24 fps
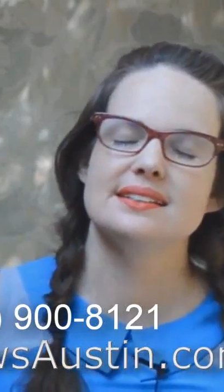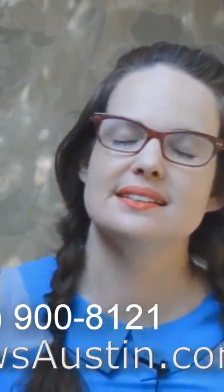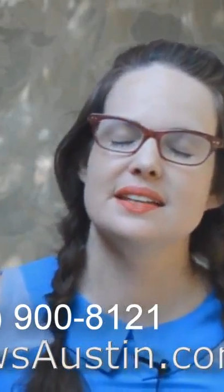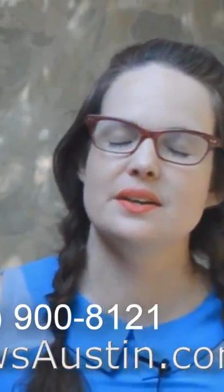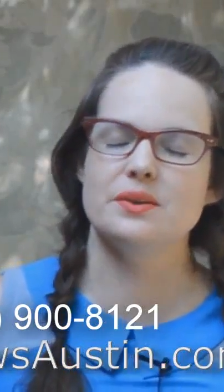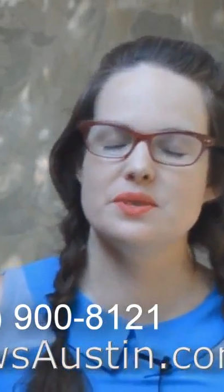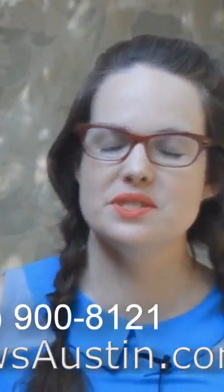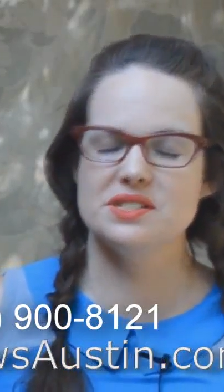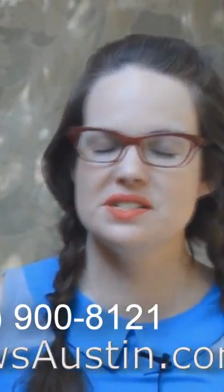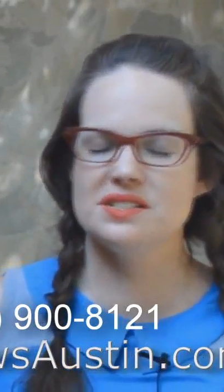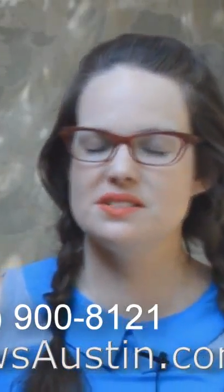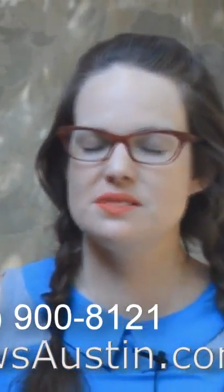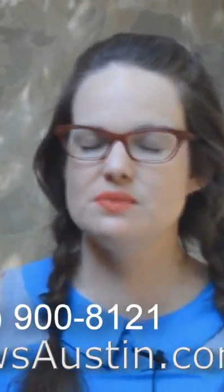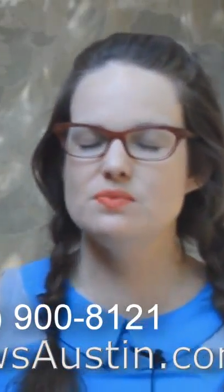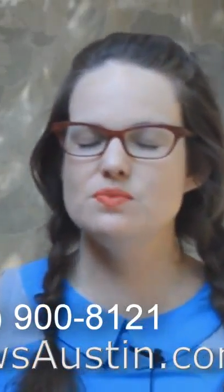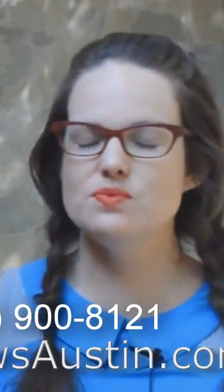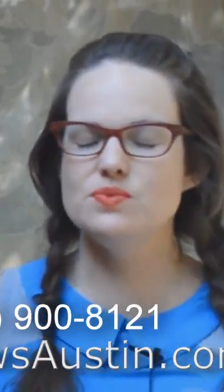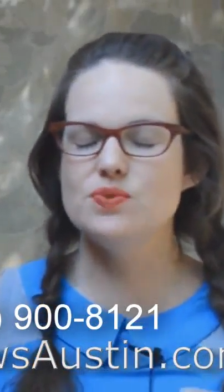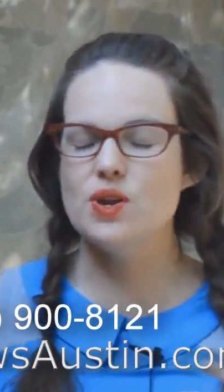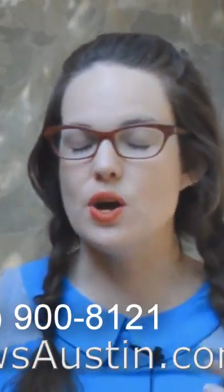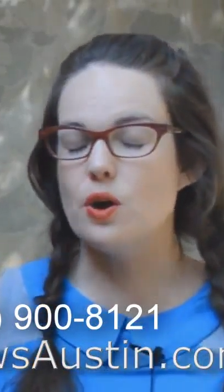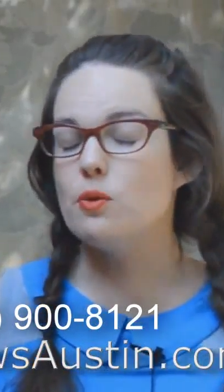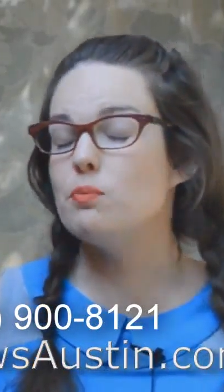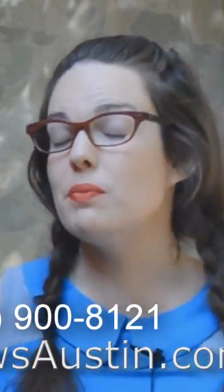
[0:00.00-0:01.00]
there was
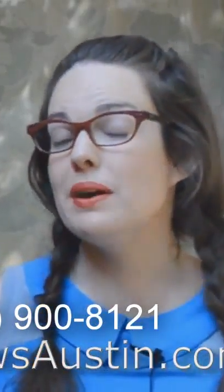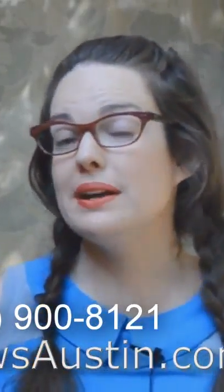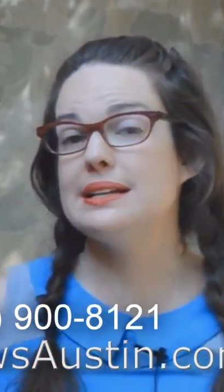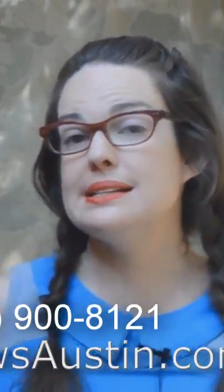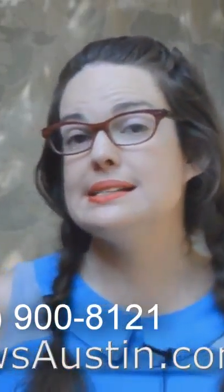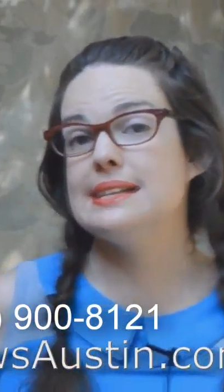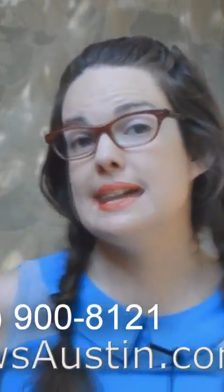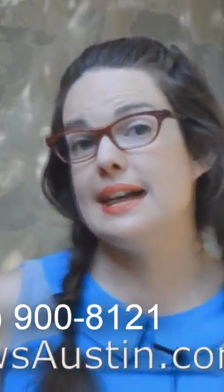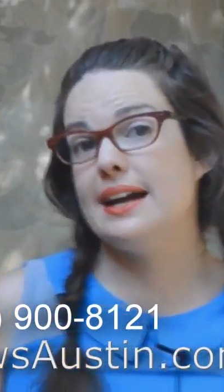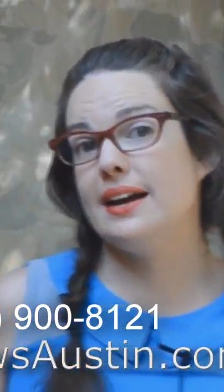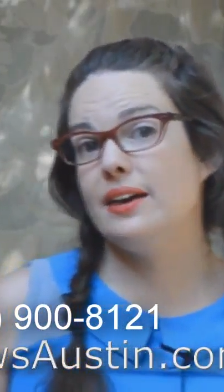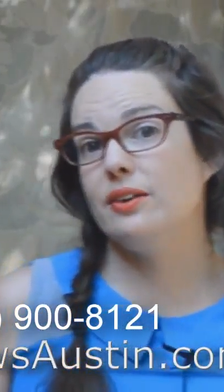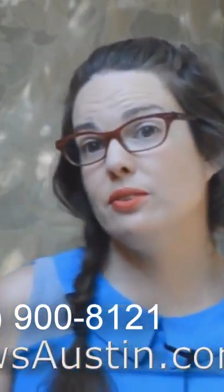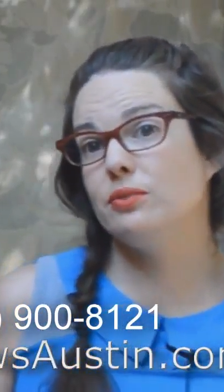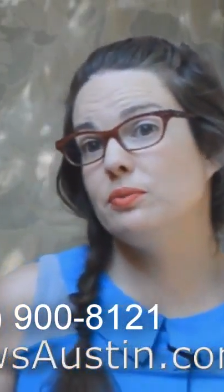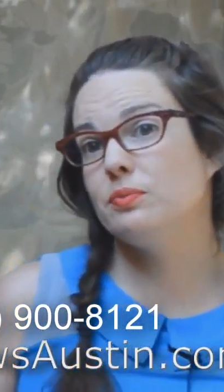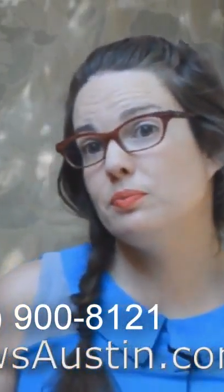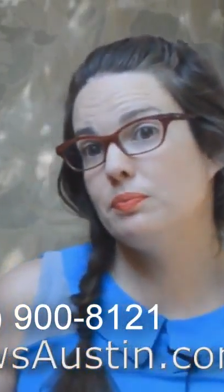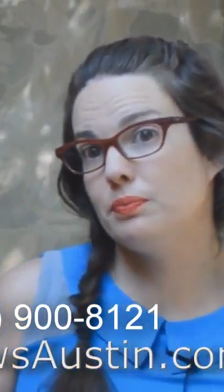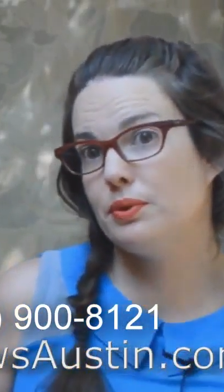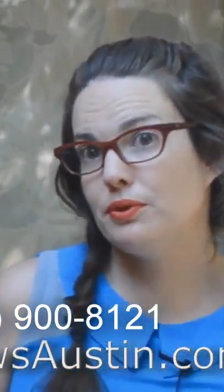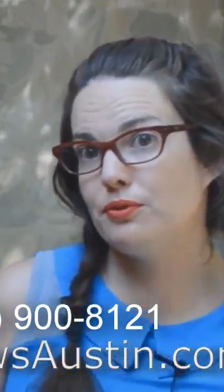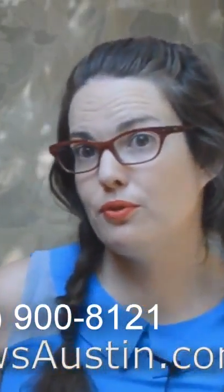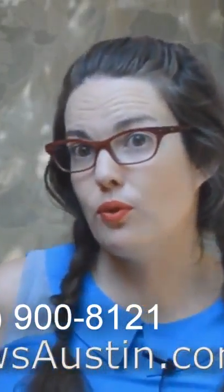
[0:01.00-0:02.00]
no money down
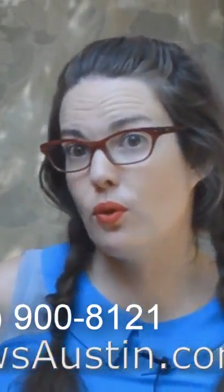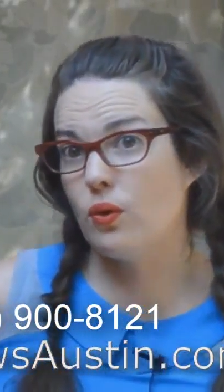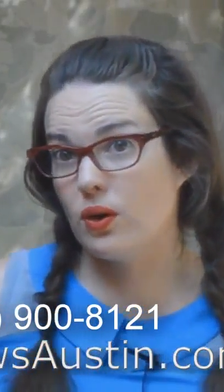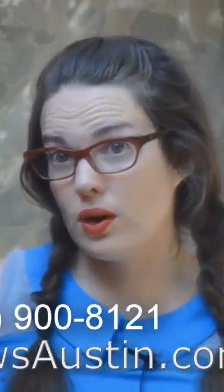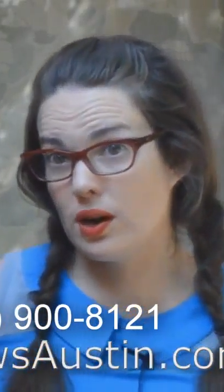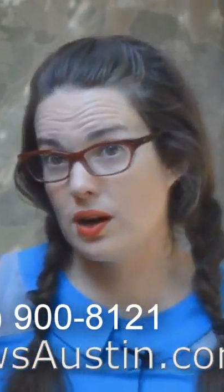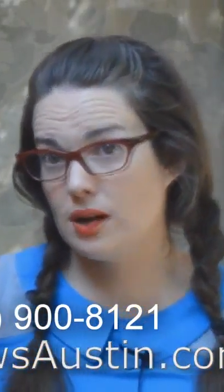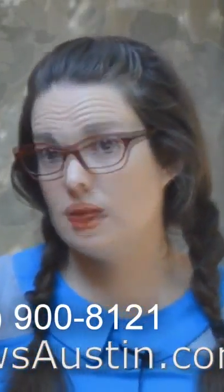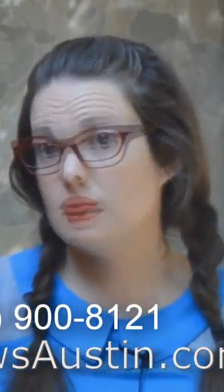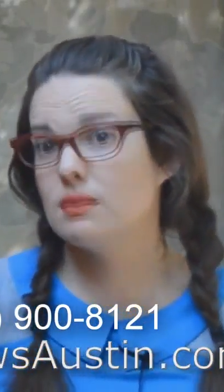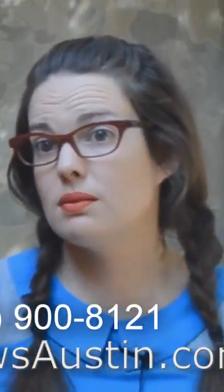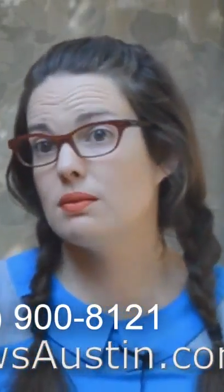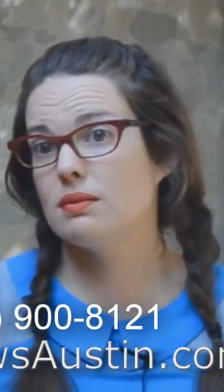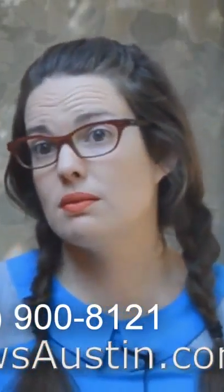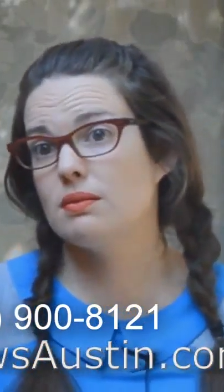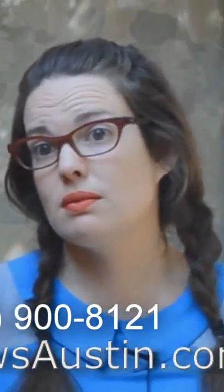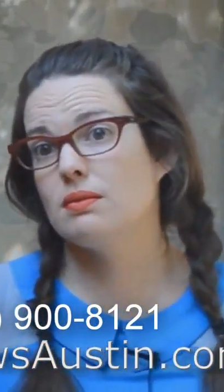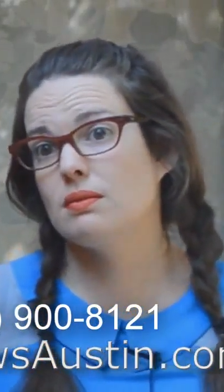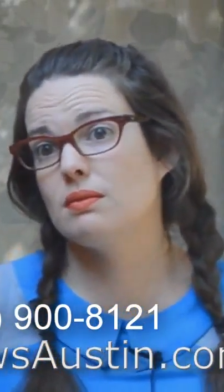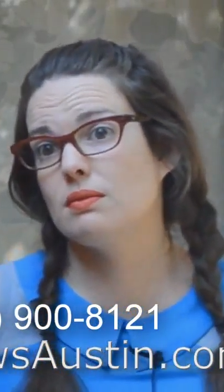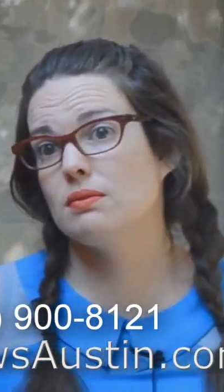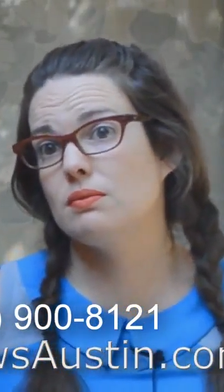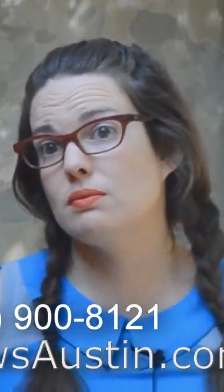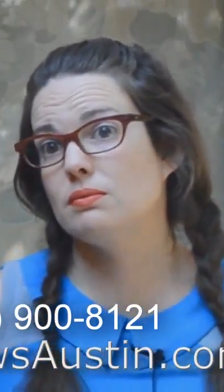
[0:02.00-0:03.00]
before
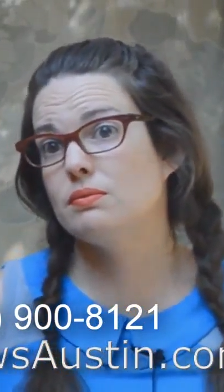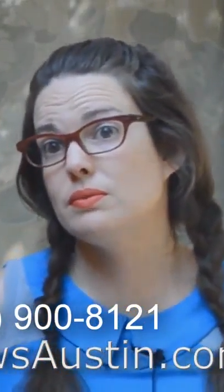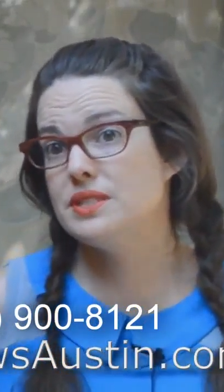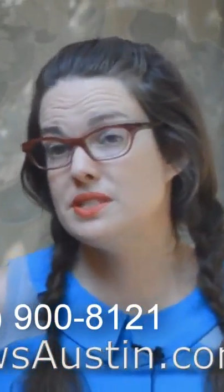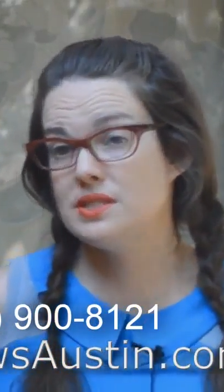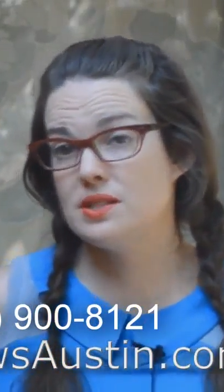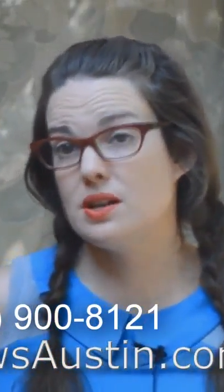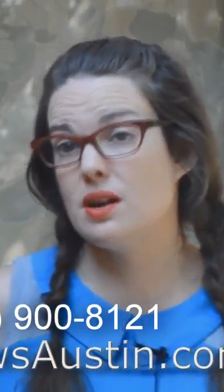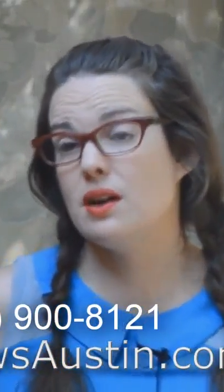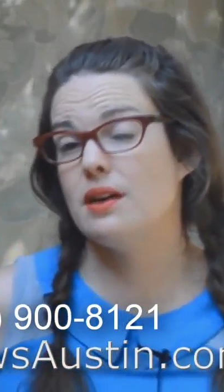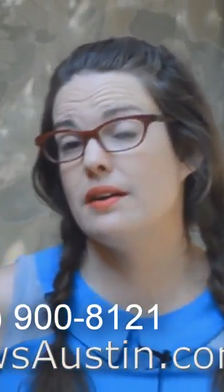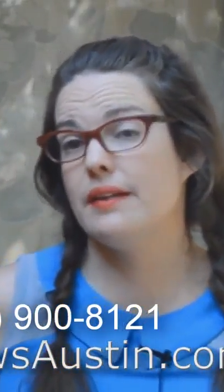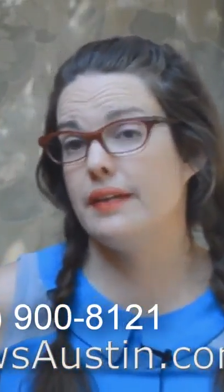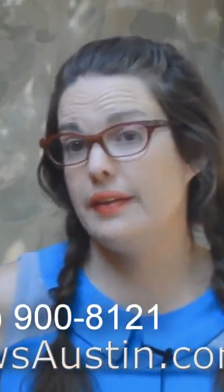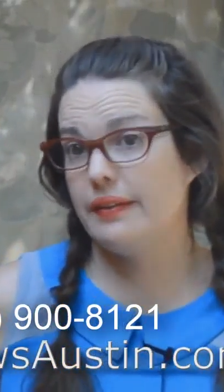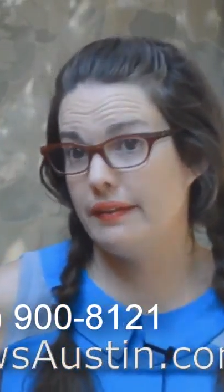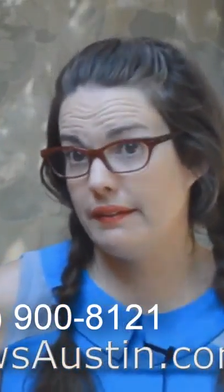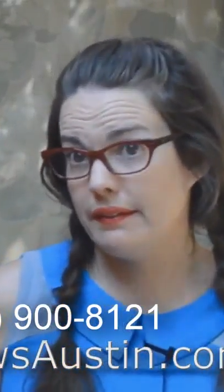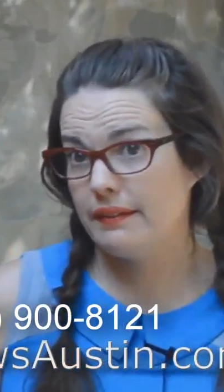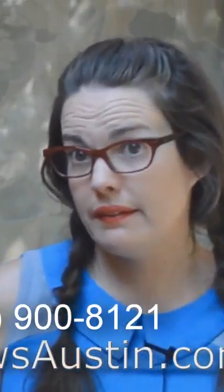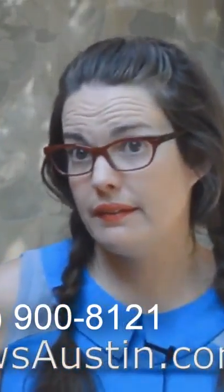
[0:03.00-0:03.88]
we started.